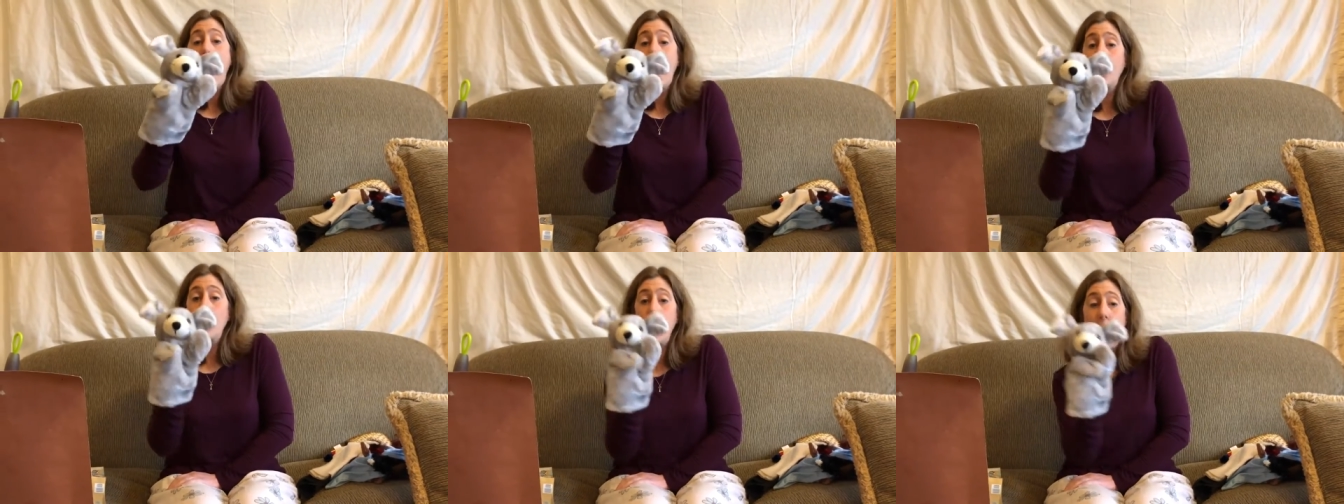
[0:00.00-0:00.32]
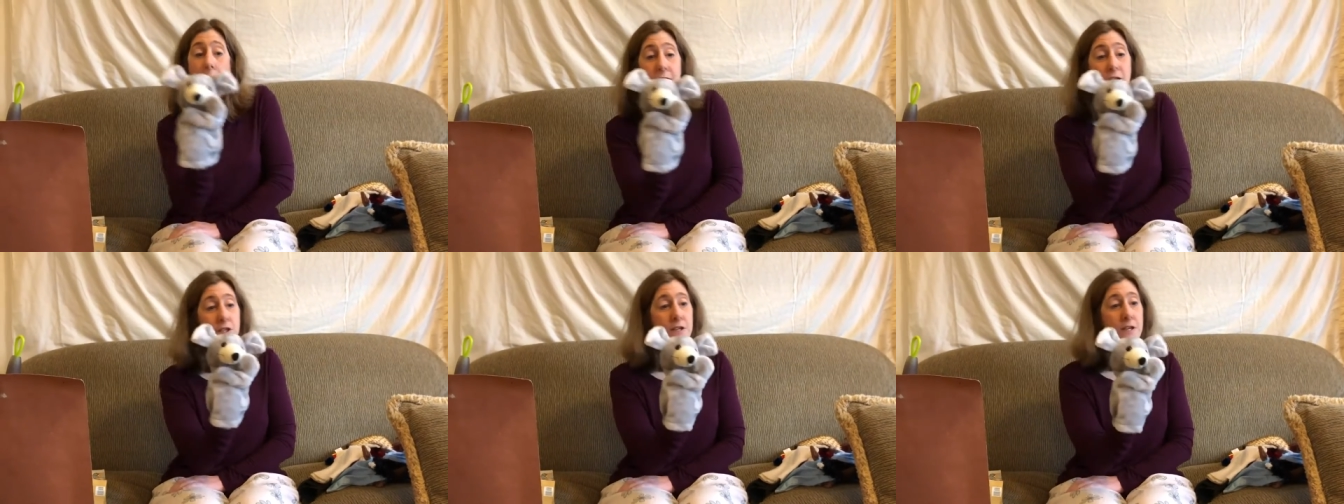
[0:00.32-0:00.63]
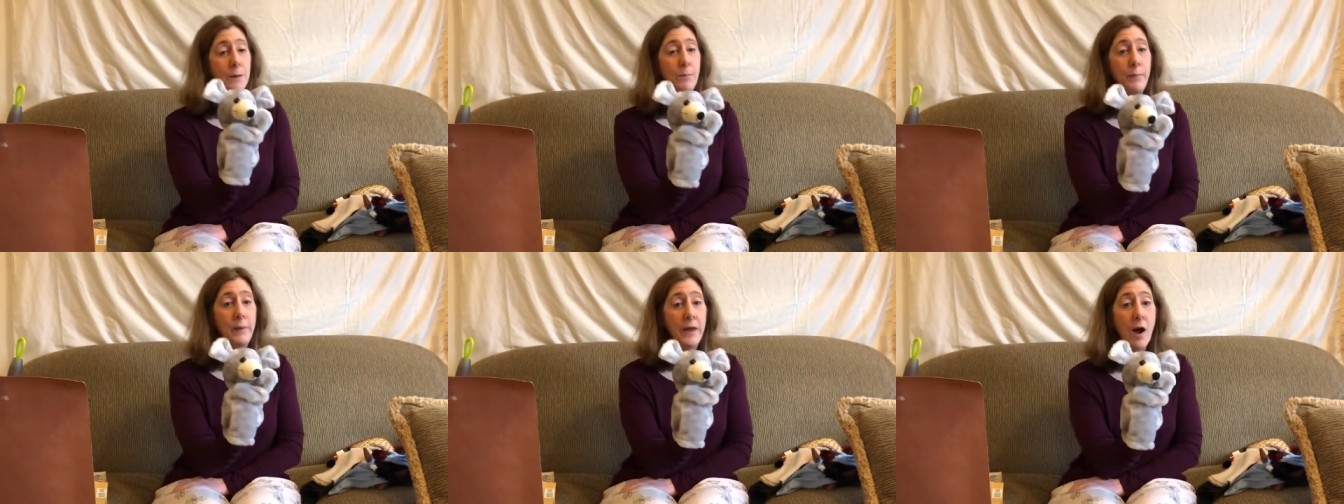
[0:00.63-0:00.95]
I
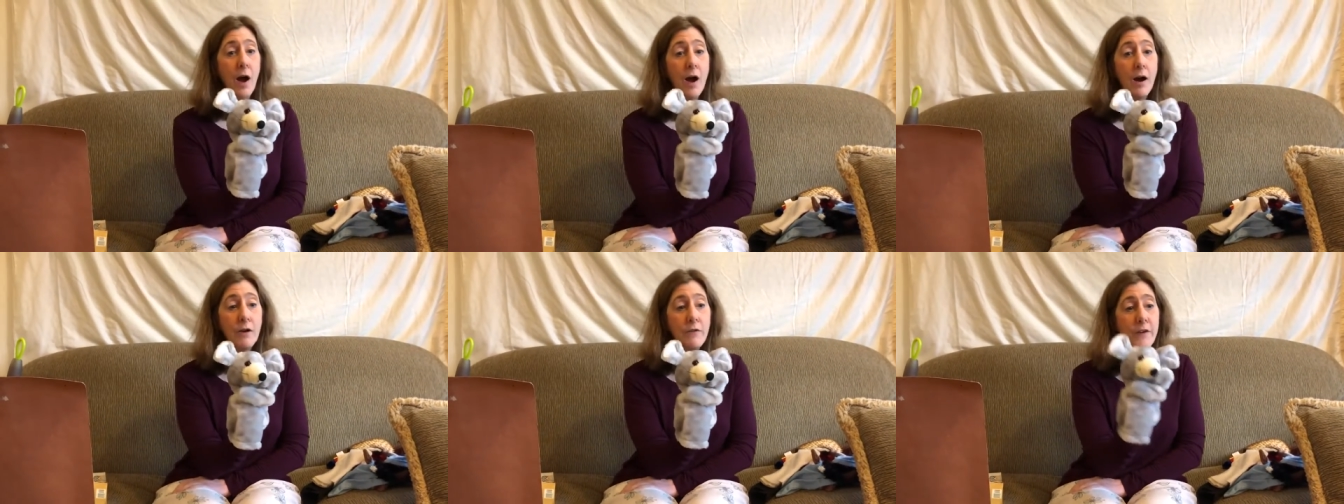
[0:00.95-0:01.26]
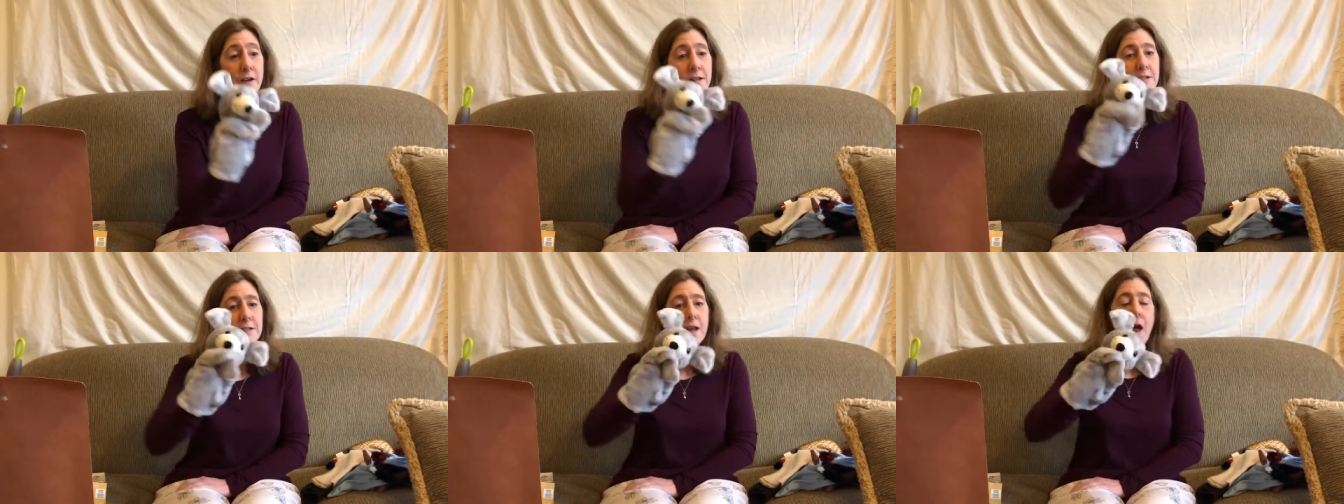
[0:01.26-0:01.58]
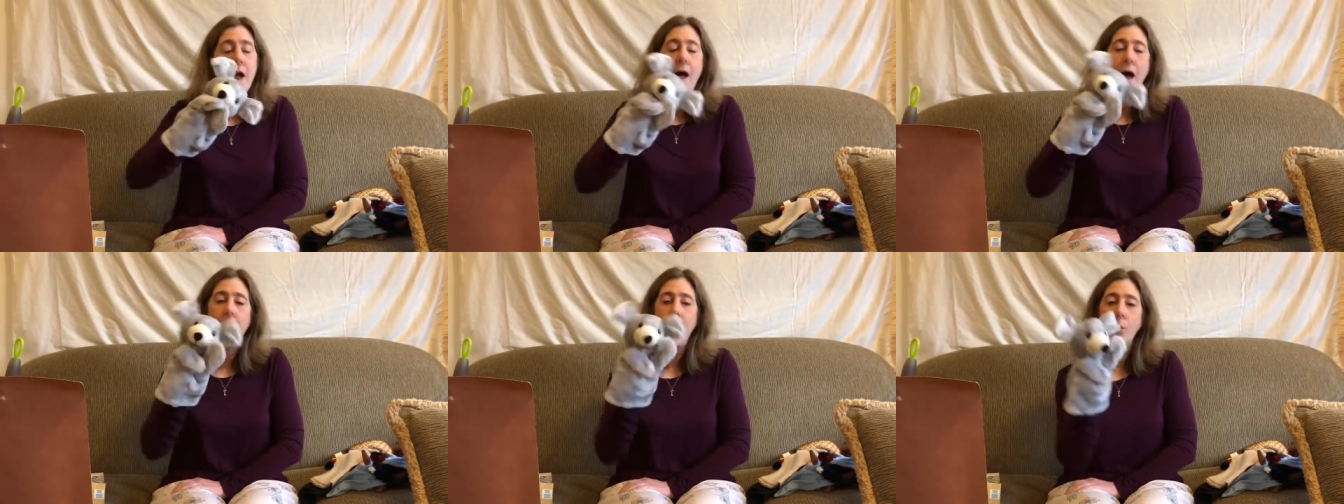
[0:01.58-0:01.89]
watched it be harvested.
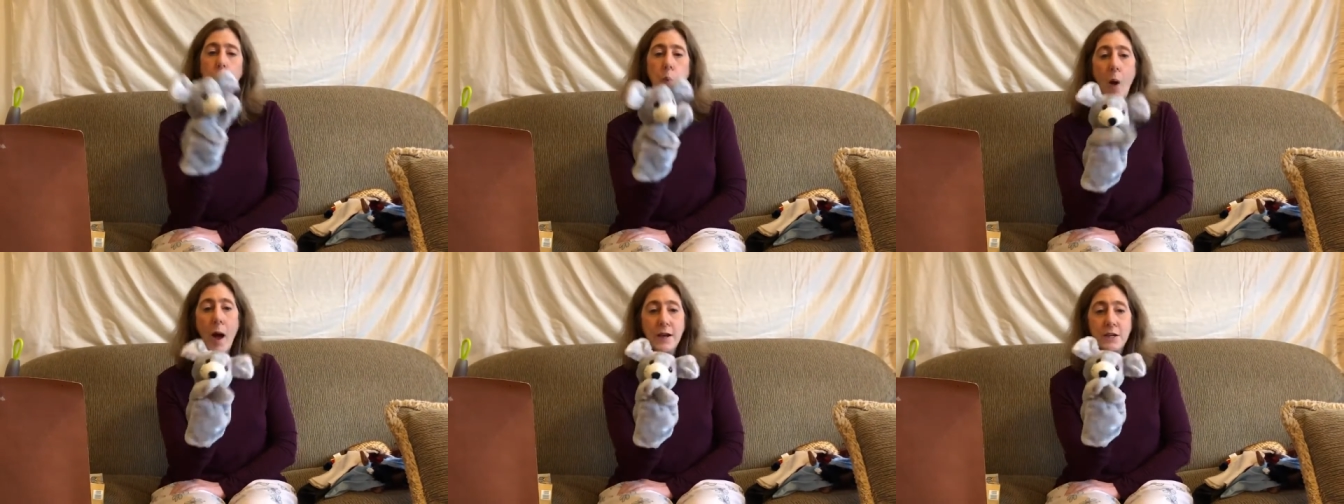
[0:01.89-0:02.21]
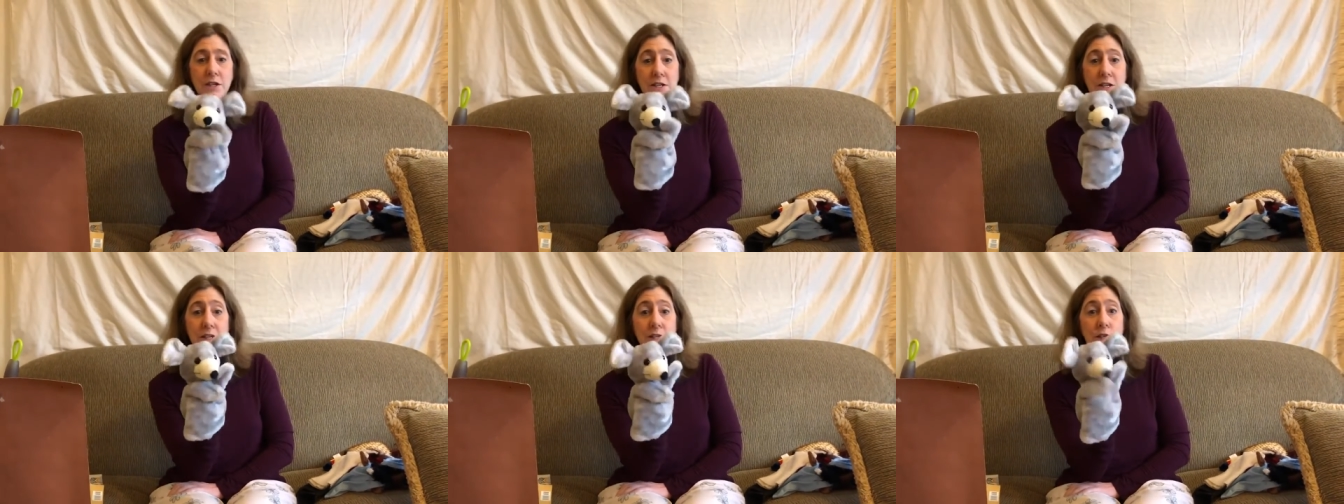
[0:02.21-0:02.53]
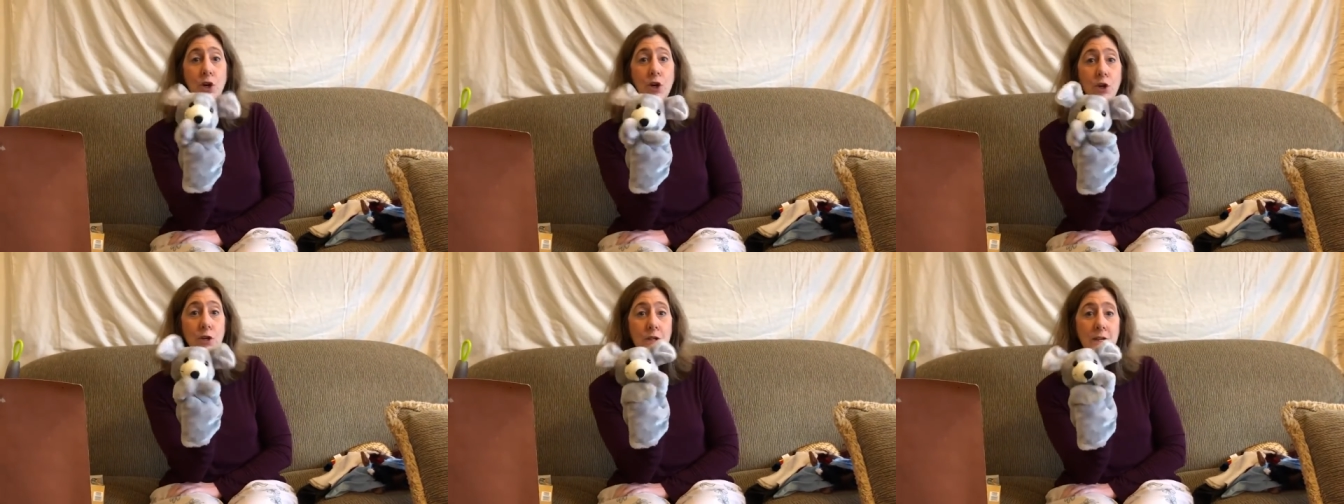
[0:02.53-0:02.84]
I watched it
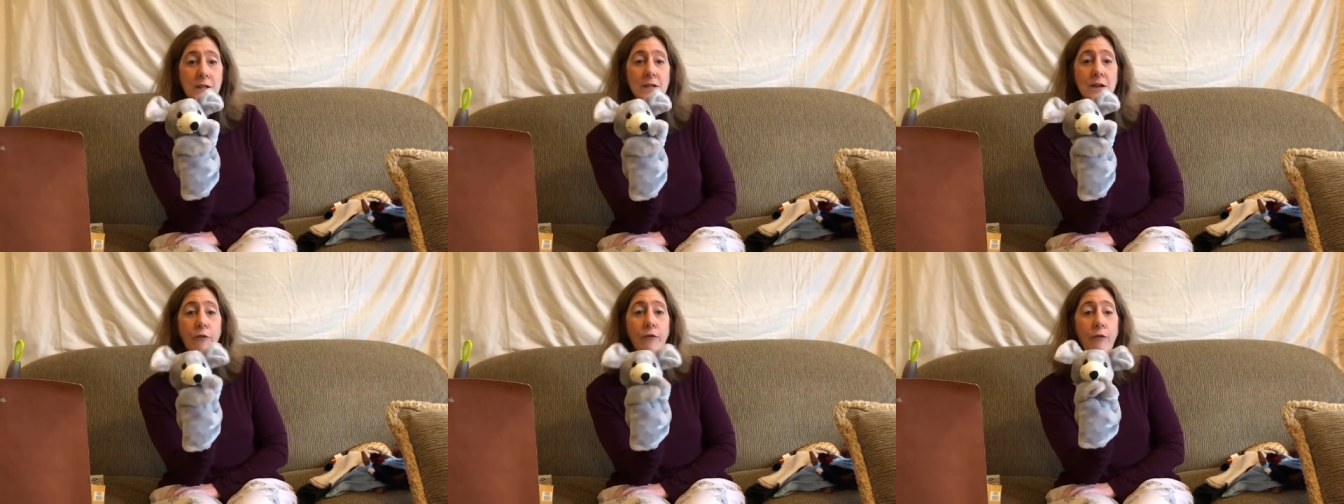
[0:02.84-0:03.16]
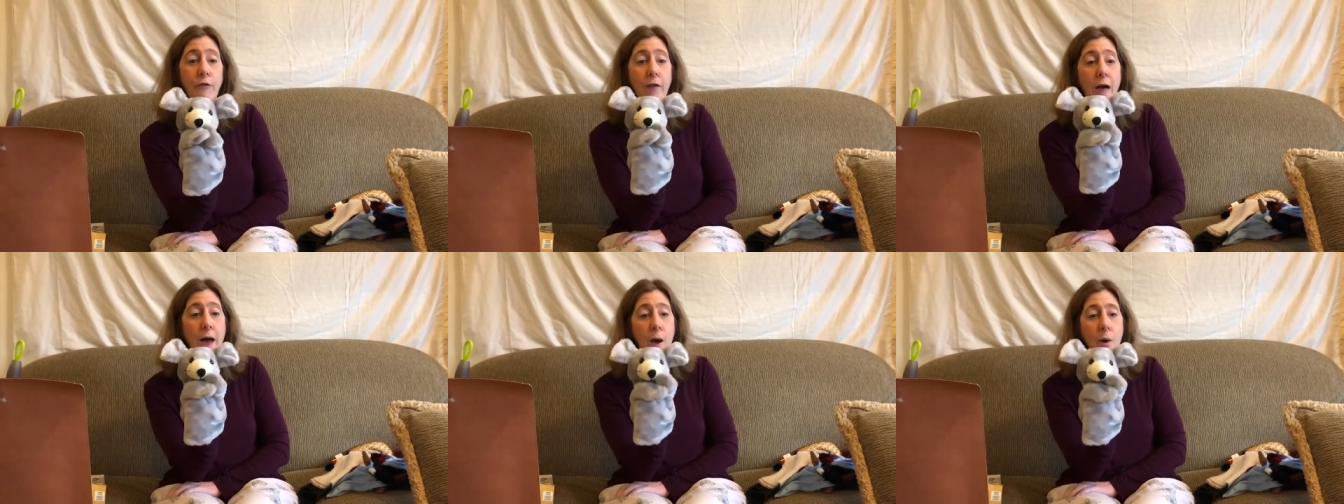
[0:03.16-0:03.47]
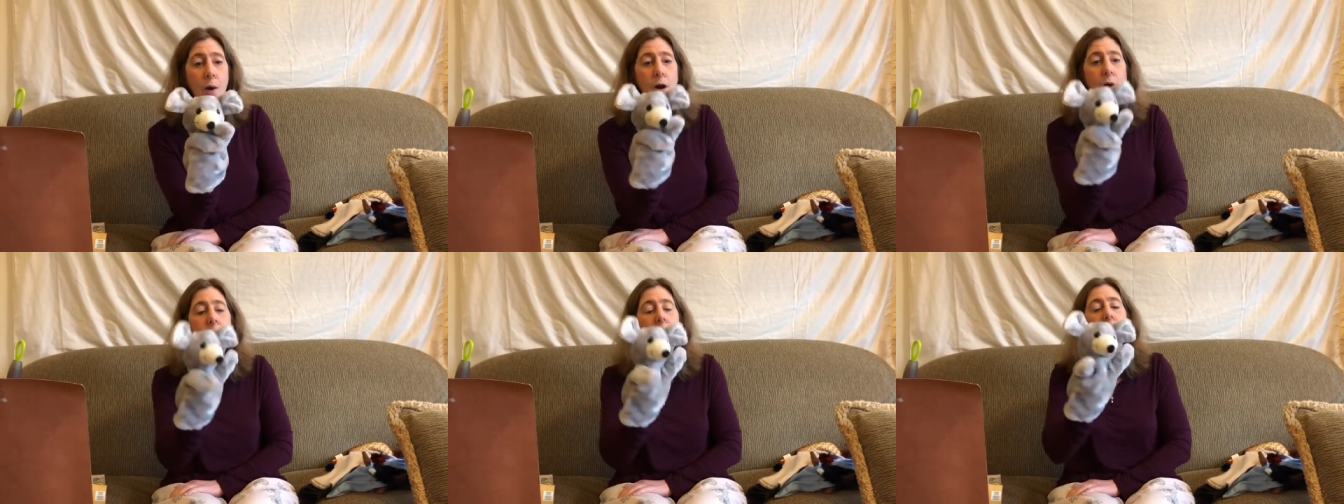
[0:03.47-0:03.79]
turned into
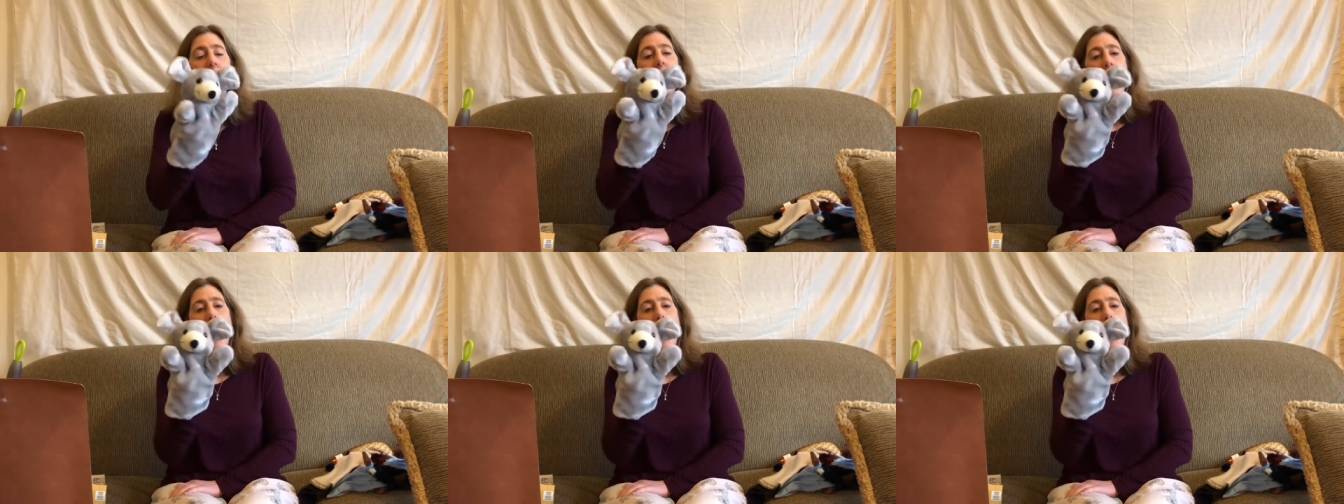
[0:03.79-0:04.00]
flour.